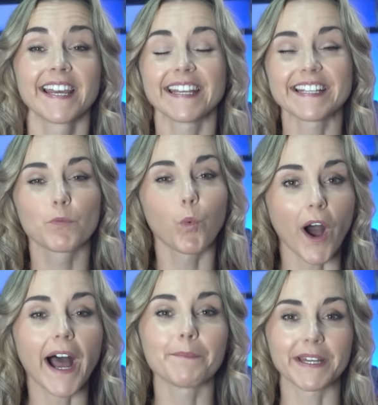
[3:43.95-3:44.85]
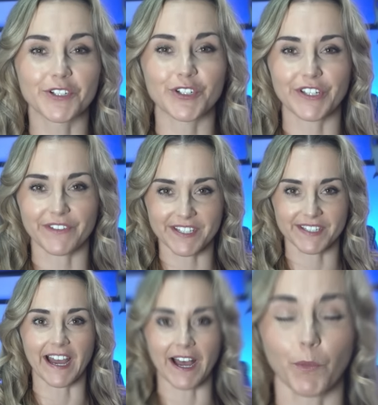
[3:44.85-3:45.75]
is what I mentioned at the
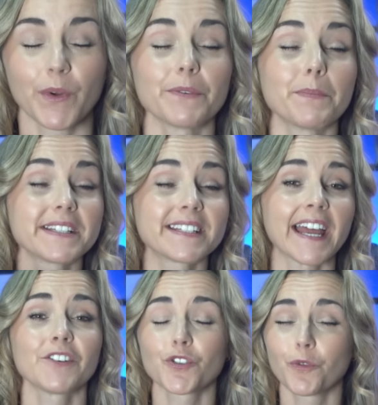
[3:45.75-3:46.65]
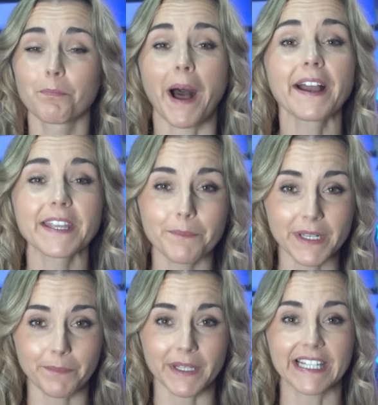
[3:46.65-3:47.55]
start with the potential market
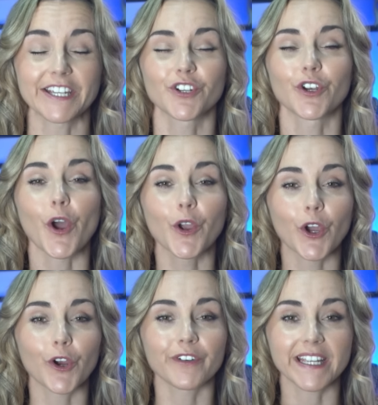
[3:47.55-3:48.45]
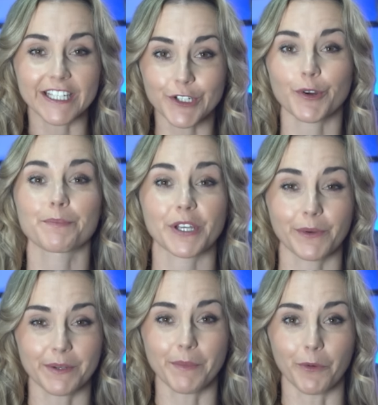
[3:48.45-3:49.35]
manipulation occurring in crypto
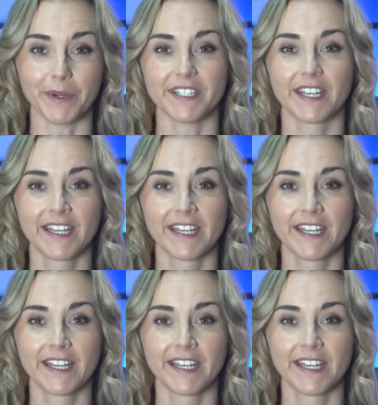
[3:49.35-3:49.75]
at the moment.